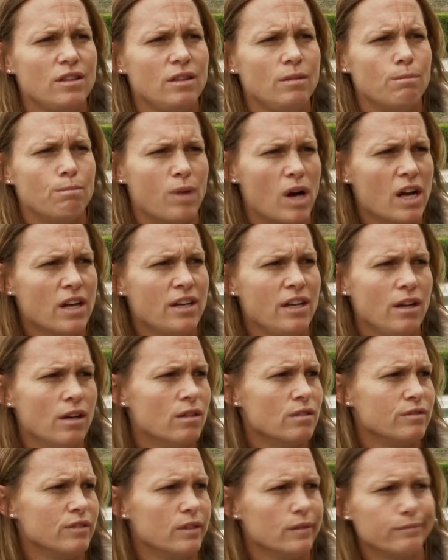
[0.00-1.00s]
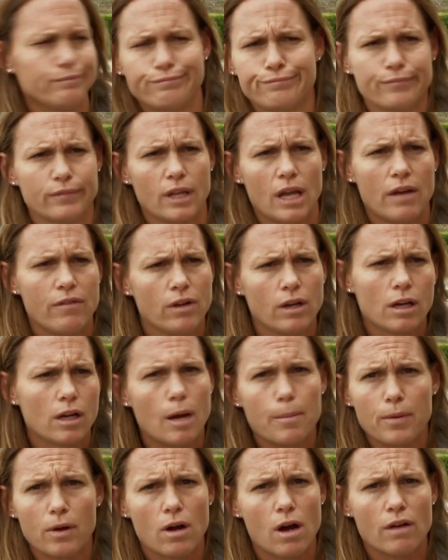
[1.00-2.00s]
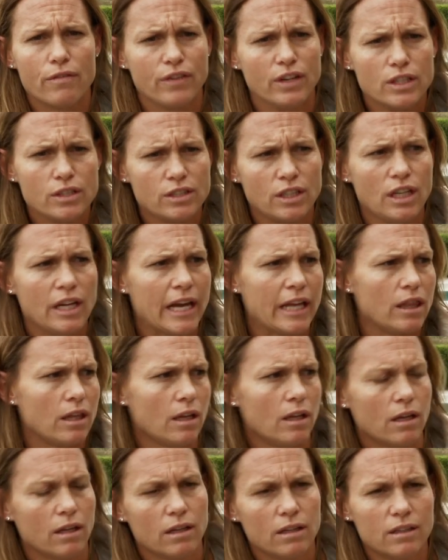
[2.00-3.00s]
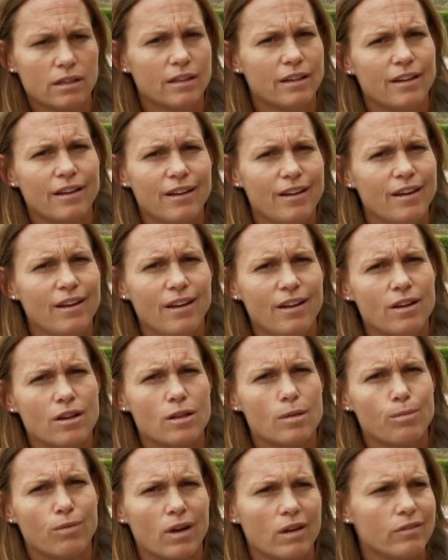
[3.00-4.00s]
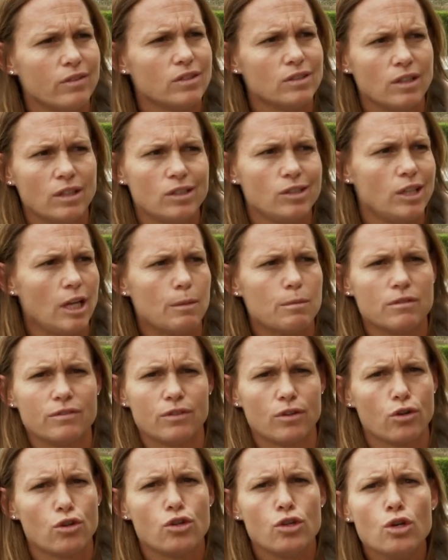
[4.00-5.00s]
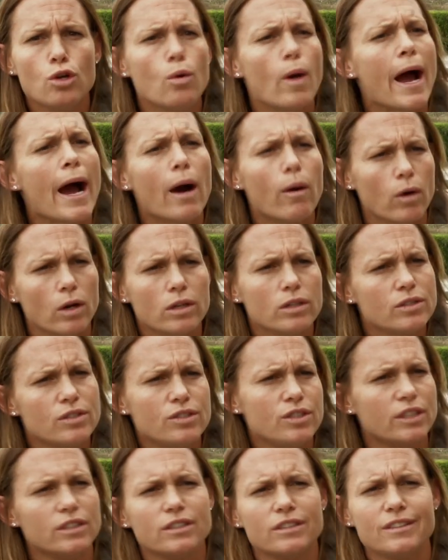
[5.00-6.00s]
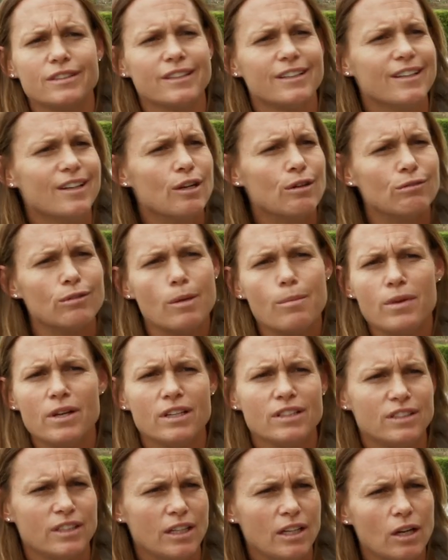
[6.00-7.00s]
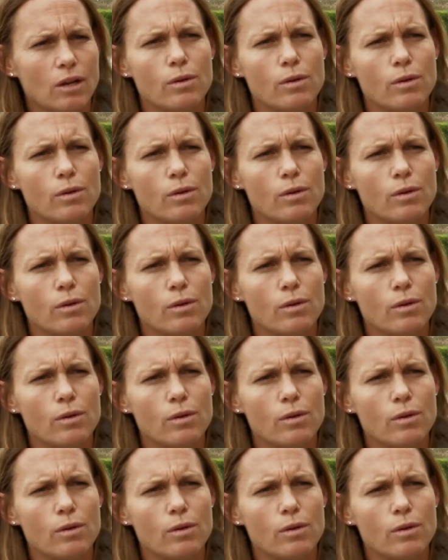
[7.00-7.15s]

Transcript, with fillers: bonding over having a cup of coffee and sitting at the you know the breakfast lunch table for two hours, just reminiscing,